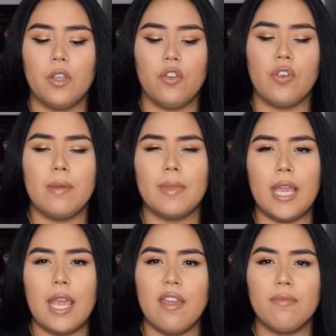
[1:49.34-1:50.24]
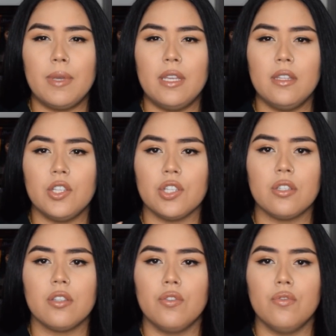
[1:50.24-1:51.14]
cream they gave me
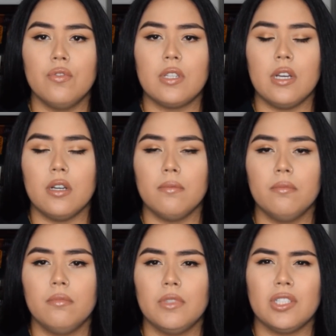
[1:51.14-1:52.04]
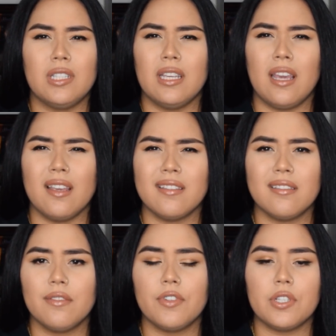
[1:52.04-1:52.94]
just to use, just in
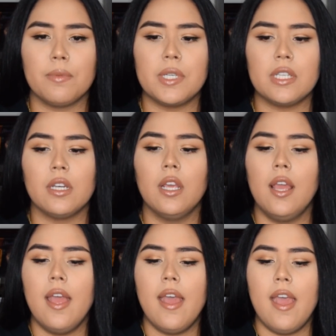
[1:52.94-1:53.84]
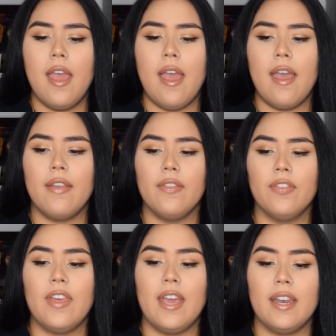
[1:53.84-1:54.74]
case for some reason. And
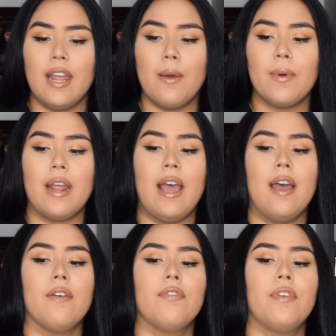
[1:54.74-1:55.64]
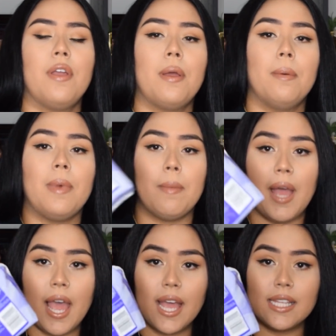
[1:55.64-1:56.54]
then I would have my
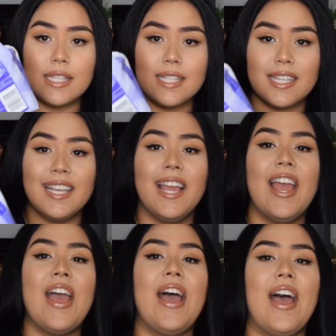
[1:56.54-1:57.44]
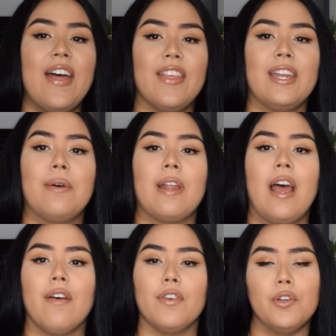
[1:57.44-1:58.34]
pads. And then I would
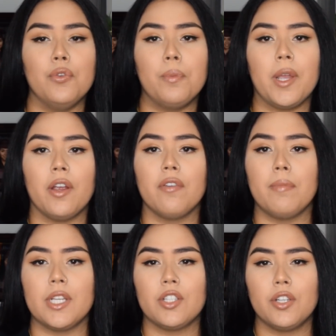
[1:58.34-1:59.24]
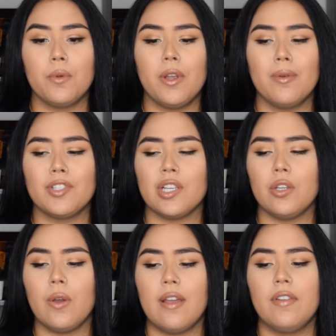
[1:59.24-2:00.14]
have a new pair of mesh underwear, which I
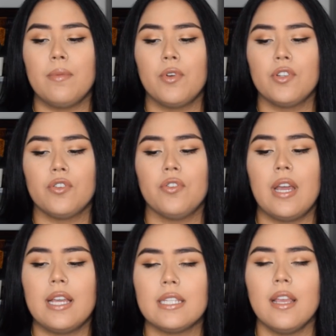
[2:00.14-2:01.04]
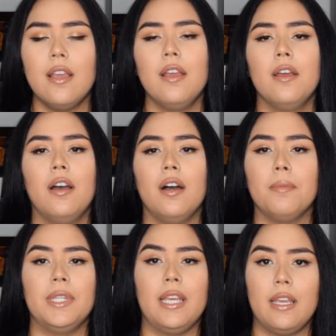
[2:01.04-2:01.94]
don't have anymore to show you guys,
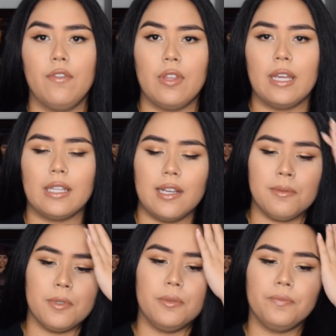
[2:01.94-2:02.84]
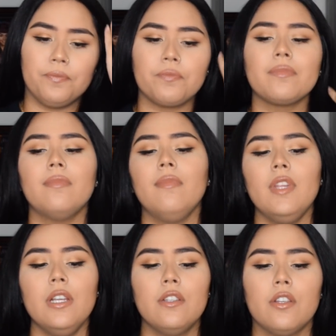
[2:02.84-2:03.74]
but they give you that at the hospital.
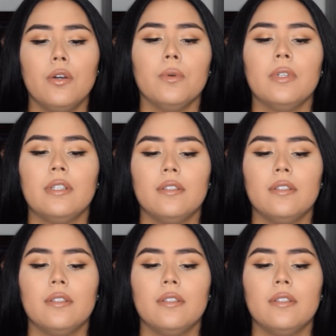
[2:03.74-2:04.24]
So,